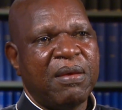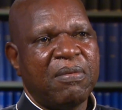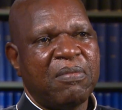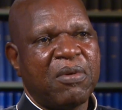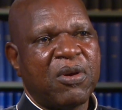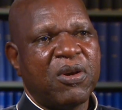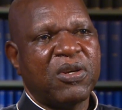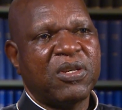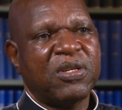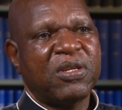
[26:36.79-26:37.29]

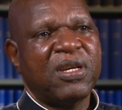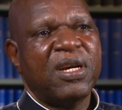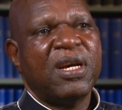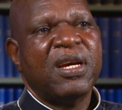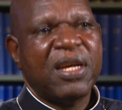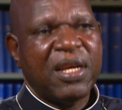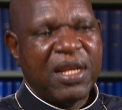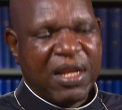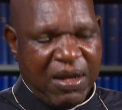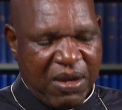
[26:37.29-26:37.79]
Because
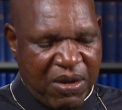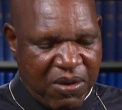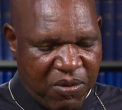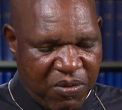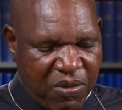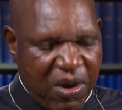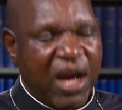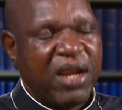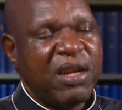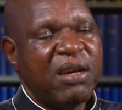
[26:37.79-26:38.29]

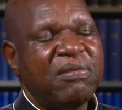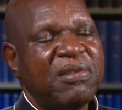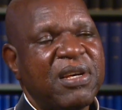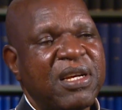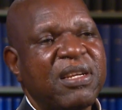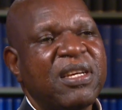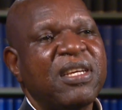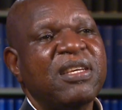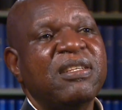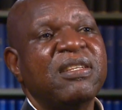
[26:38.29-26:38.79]
one of the
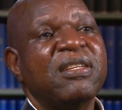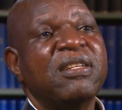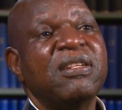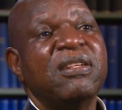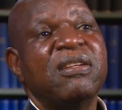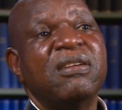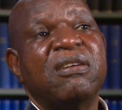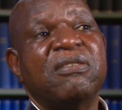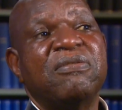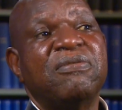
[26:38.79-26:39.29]

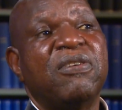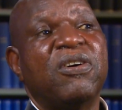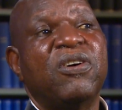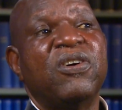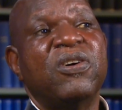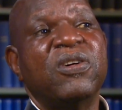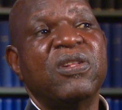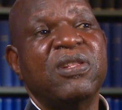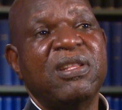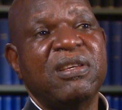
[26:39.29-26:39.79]
reasons of
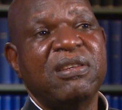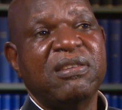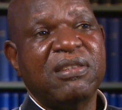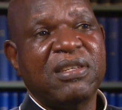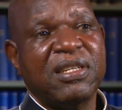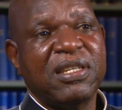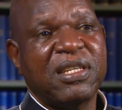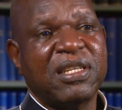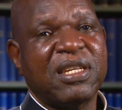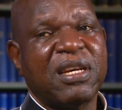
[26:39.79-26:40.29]
all these
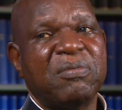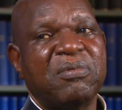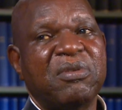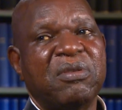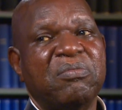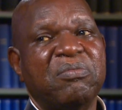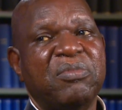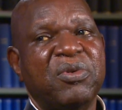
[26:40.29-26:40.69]
things happening,